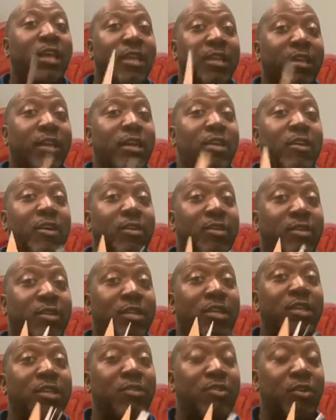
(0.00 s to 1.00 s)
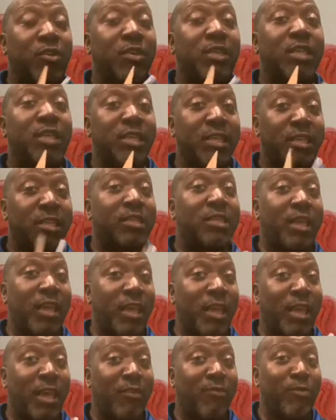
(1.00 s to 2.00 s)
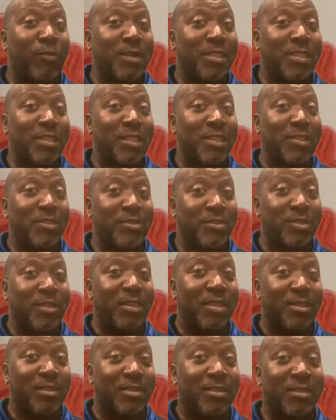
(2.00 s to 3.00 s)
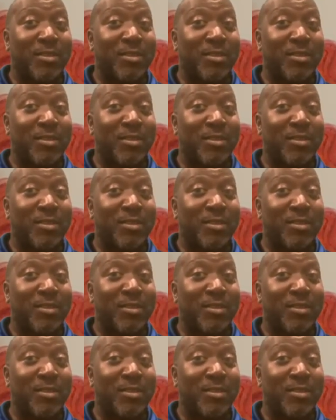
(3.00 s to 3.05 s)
they're going to teach your kids to have resilience.